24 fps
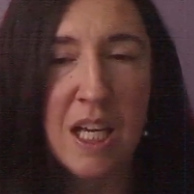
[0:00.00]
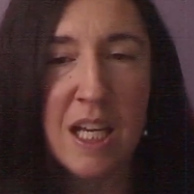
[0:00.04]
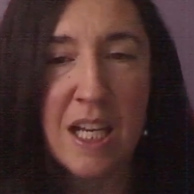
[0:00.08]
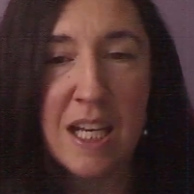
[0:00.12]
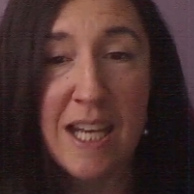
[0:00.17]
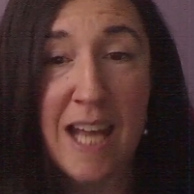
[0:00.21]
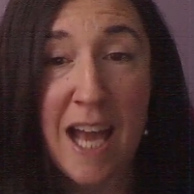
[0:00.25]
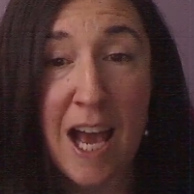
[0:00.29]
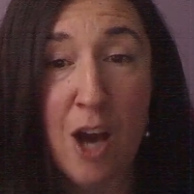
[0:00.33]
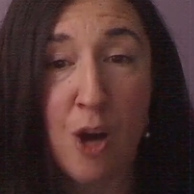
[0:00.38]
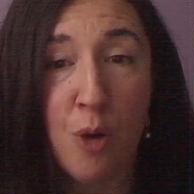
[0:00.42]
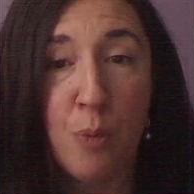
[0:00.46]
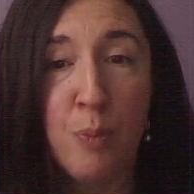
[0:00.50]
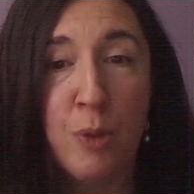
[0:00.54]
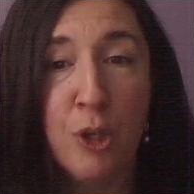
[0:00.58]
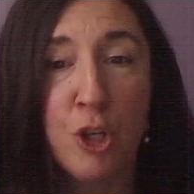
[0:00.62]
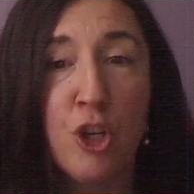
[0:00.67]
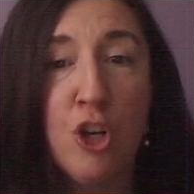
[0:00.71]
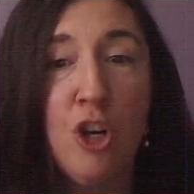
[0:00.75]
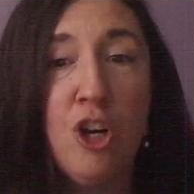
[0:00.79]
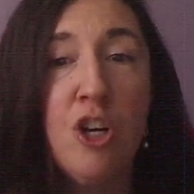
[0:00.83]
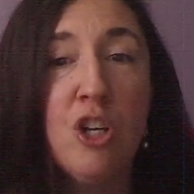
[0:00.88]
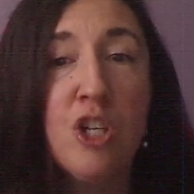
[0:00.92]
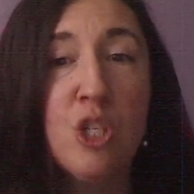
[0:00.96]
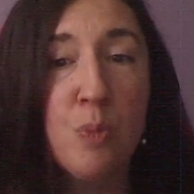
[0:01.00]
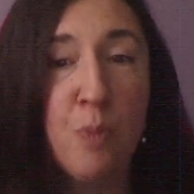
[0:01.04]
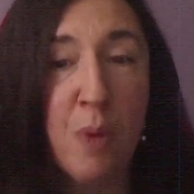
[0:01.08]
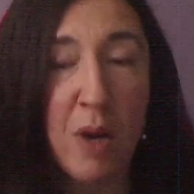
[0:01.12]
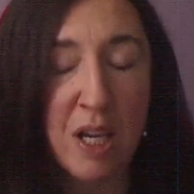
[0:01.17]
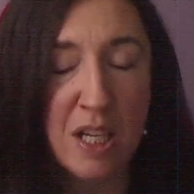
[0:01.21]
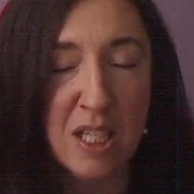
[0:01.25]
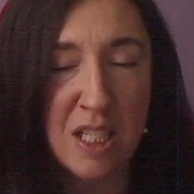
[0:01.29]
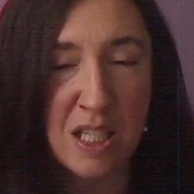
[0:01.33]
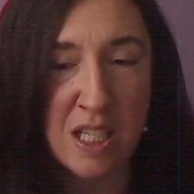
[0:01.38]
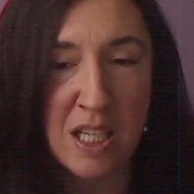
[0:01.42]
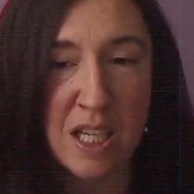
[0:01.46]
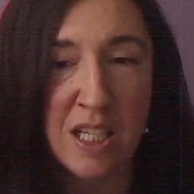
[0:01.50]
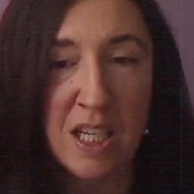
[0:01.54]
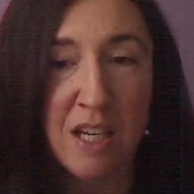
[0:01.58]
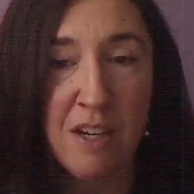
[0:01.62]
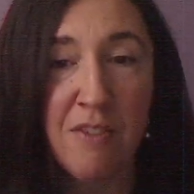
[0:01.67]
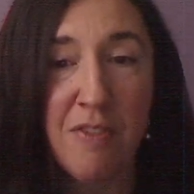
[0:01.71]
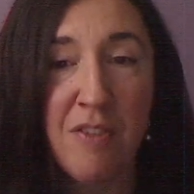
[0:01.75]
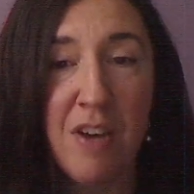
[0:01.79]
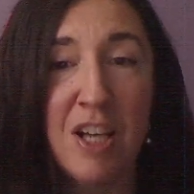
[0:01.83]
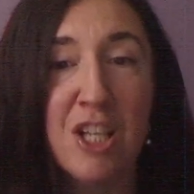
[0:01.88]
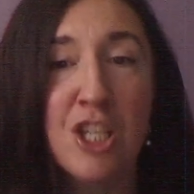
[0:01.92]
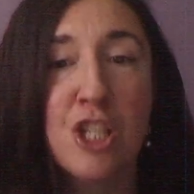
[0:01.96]
Now, because Pisces
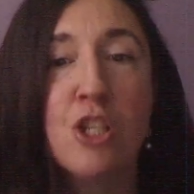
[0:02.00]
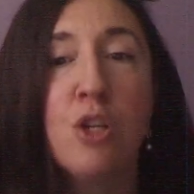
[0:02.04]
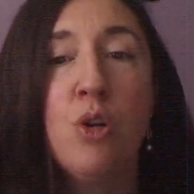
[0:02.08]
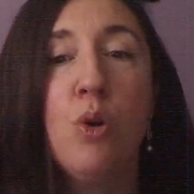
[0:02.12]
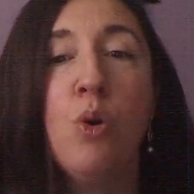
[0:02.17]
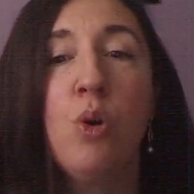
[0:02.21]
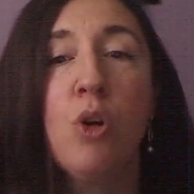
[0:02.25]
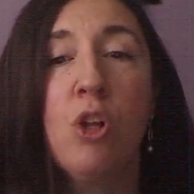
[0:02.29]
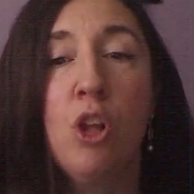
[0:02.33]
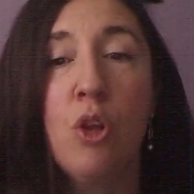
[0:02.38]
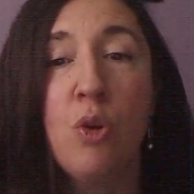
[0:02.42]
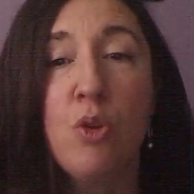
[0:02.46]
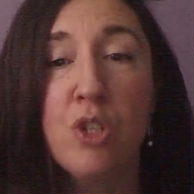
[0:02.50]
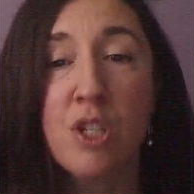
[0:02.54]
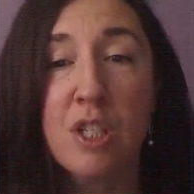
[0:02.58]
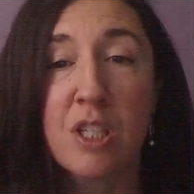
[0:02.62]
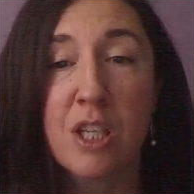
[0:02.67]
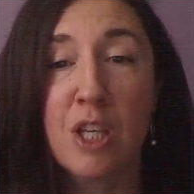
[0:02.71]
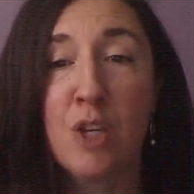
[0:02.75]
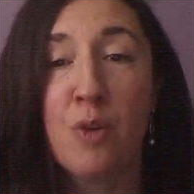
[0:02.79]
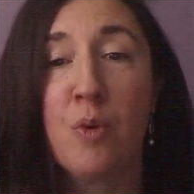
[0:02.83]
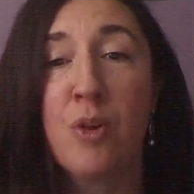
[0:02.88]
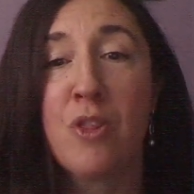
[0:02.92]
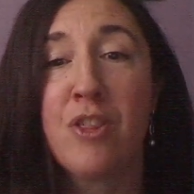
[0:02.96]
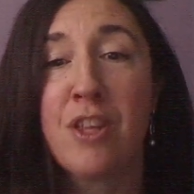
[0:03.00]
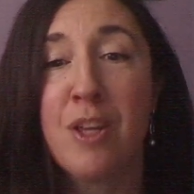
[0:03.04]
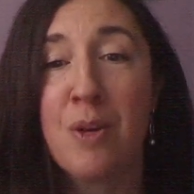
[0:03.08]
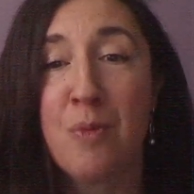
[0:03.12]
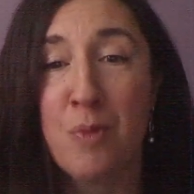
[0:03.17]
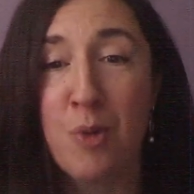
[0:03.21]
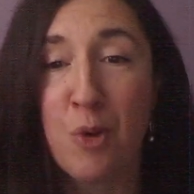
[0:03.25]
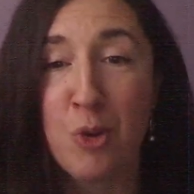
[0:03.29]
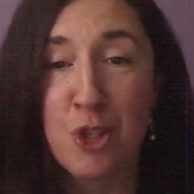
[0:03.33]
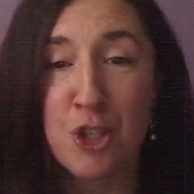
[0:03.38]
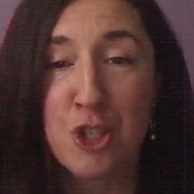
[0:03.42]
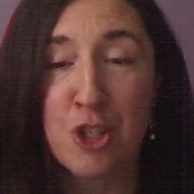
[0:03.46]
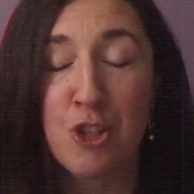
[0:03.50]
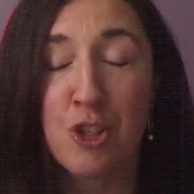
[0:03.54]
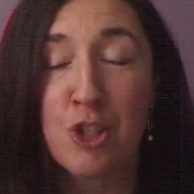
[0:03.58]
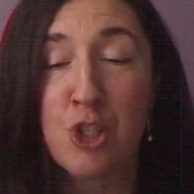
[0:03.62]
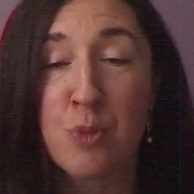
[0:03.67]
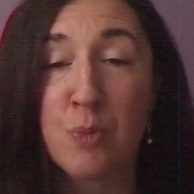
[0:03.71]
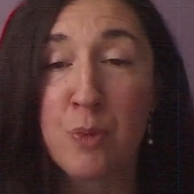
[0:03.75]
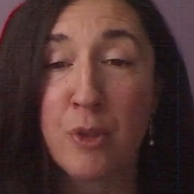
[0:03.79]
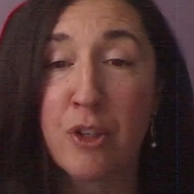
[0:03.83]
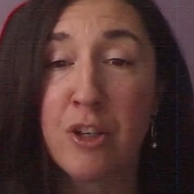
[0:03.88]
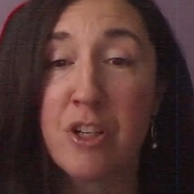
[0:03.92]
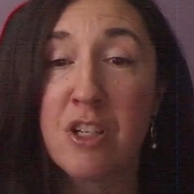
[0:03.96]
identifies so closely with the emotional
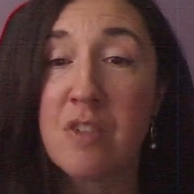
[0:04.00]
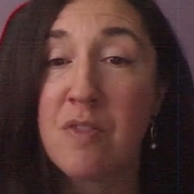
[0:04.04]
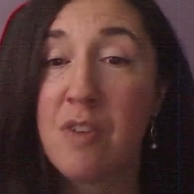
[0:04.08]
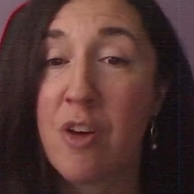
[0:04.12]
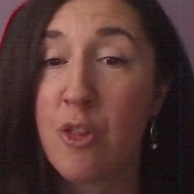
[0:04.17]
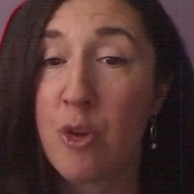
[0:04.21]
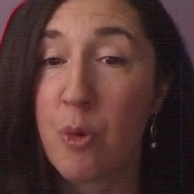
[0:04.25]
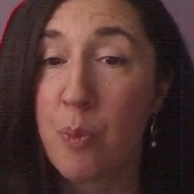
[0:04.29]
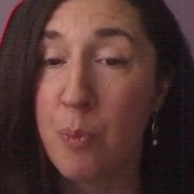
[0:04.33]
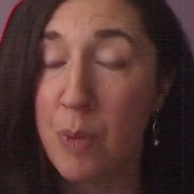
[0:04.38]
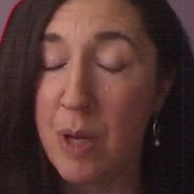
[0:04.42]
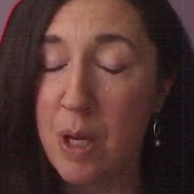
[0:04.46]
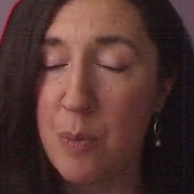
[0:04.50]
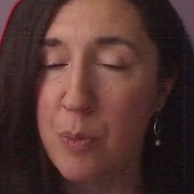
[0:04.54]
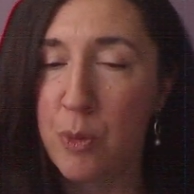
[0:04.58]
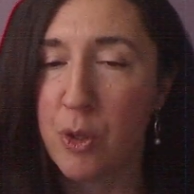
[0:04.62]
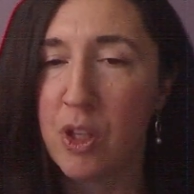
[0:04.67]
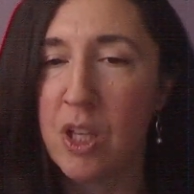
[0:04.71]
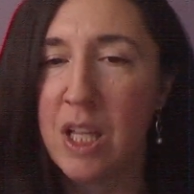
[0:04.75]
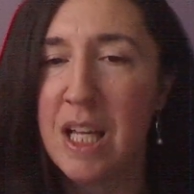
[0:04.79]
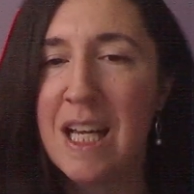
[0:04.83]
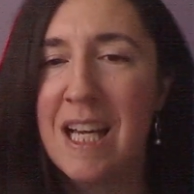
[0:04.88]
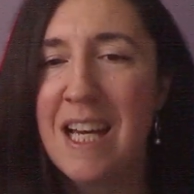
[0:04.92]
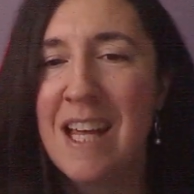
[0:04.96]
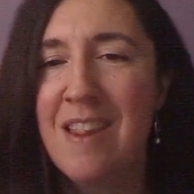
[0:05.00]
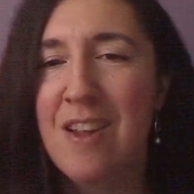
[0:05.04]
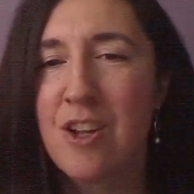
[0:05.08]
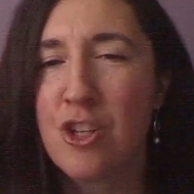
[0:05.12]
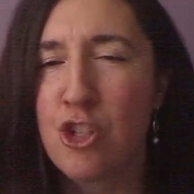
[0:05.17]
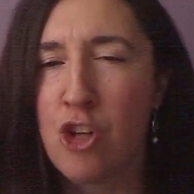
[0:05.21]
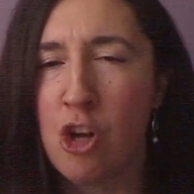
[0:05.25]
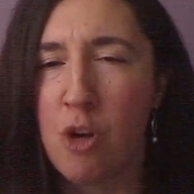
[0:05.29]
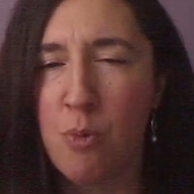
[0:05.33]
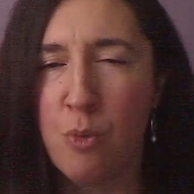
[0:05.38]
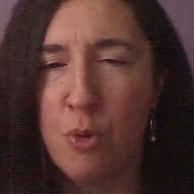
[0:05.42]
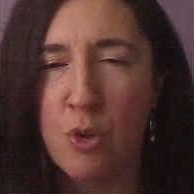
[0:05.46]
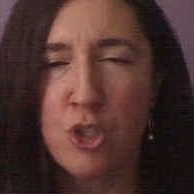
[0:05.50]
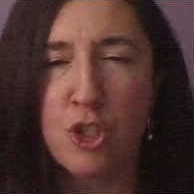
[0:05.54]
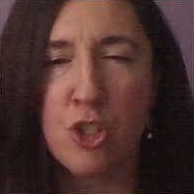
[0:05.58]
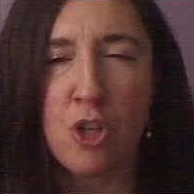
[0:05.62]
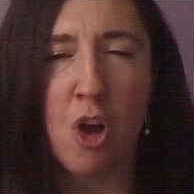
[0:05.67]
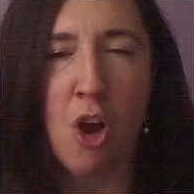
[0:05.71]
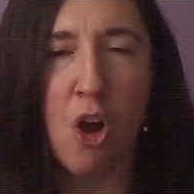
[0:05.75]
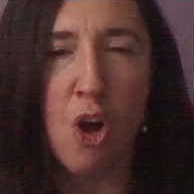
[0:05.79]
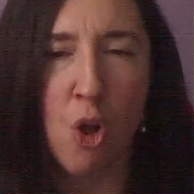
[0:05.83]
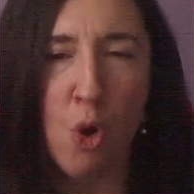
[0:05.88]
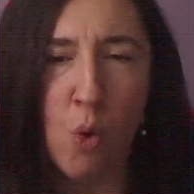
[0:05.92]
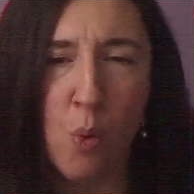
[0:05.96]
experience of other people, there's almost
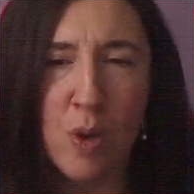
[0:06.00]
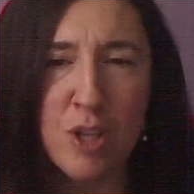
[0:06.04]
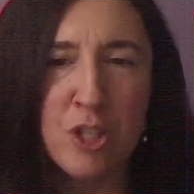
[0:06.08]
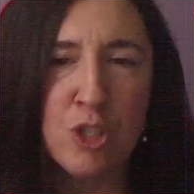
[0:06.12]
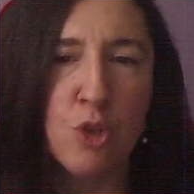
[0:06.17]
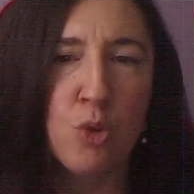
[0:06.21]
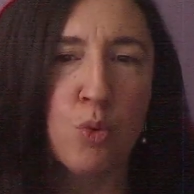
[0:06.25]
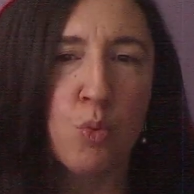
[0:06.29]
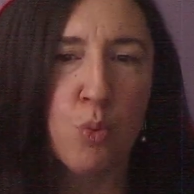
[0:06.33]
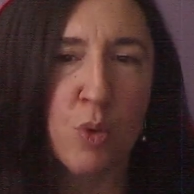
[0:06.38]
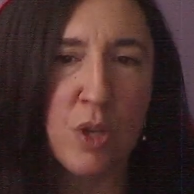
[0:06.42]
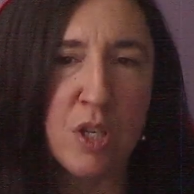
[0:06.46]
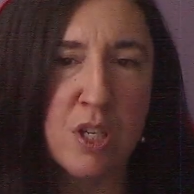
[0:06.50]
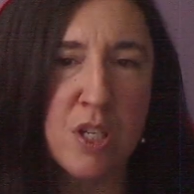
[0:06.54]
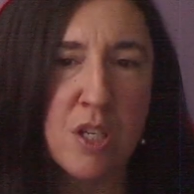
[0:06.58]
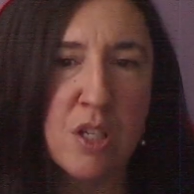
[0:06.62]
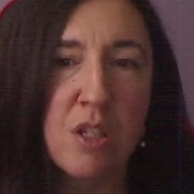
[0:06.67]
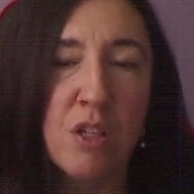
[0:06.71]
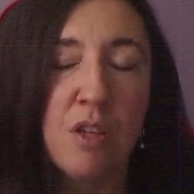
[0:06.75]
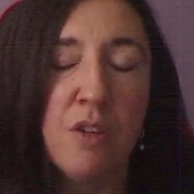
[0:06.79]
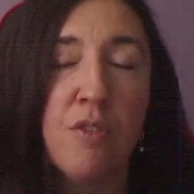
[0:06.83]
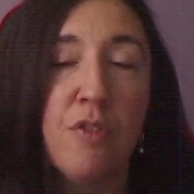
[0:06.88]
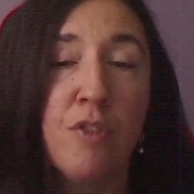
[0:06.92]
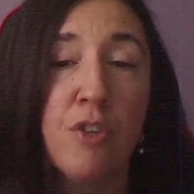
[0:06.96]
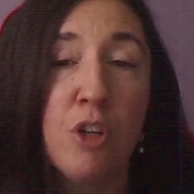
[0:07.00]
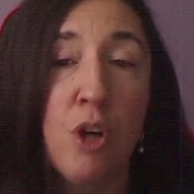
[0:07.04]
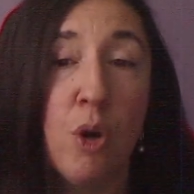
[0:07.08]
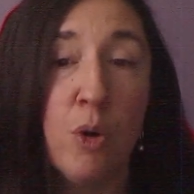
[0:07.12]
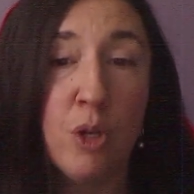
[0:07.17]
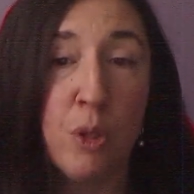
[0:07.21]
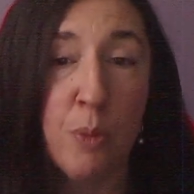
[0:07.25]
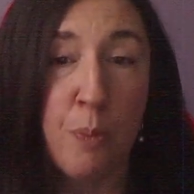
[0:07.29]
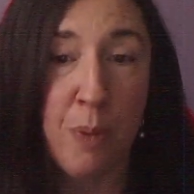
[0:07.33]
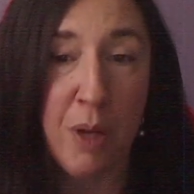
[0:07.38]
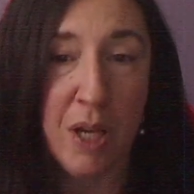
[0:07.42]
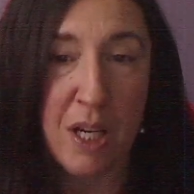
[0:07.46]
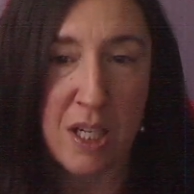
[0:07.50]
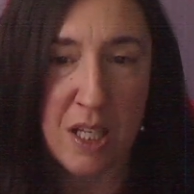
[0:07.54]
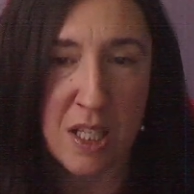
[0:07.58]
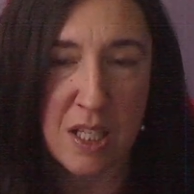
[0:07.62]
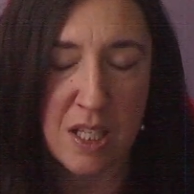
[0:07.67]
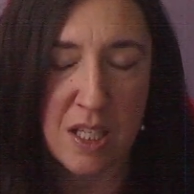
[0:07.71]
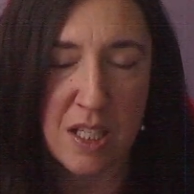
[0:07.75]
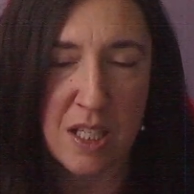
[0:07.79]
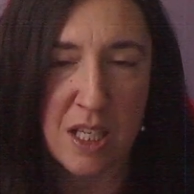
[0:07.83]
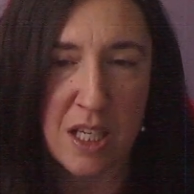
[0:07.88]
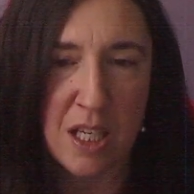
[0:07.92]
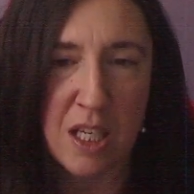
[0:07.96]
always a risk of
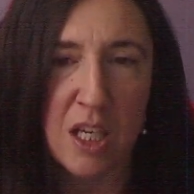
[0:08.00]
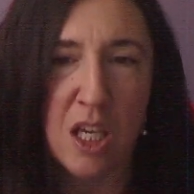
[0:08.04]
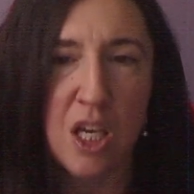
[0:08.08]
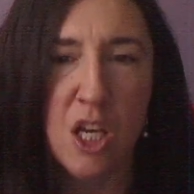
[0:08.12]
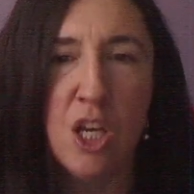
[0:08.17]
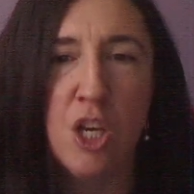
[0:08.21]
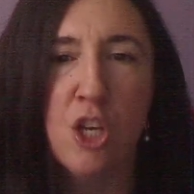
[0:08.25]
codependency.